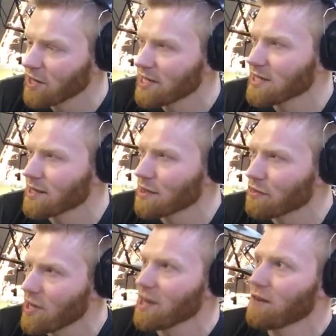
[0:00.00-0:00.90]
this is the
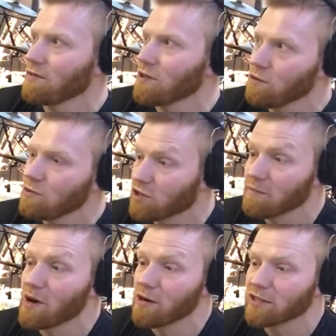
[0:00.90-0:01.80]
thing I've used the
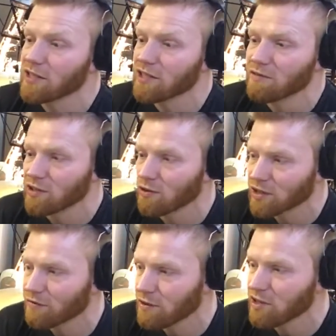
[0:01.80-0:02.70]
most. This is the
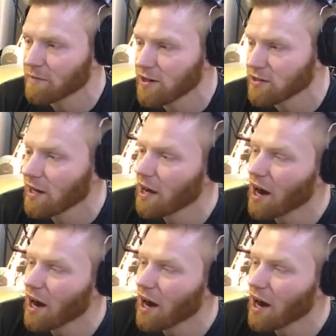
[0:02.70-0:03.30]
resource I've used the most.